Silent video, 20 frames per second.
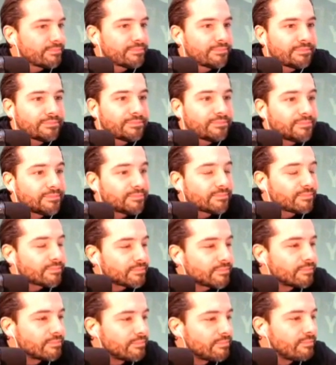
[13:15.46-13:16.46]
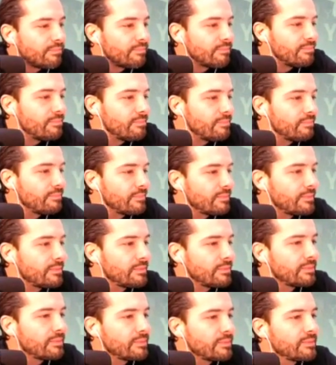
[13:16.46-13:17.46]

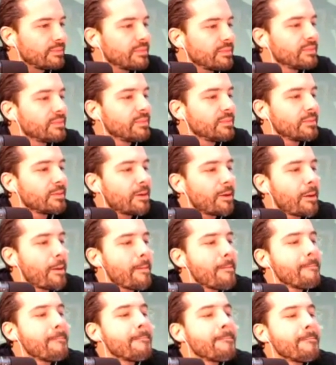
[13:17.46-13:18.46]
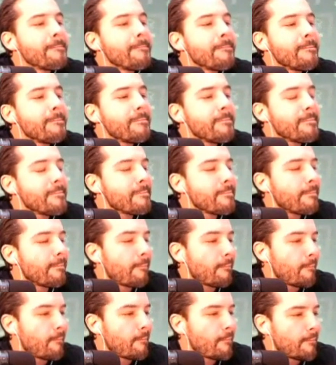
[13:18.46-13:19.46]

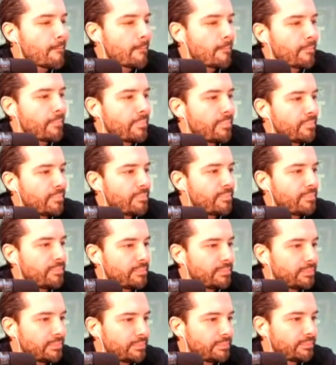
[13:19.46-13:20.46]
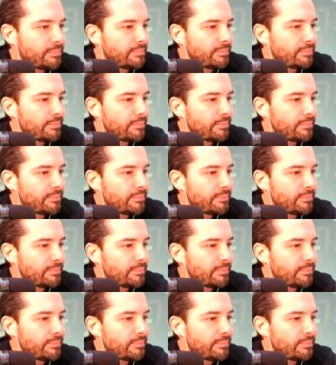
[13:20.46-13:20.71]
The person shown says nothing.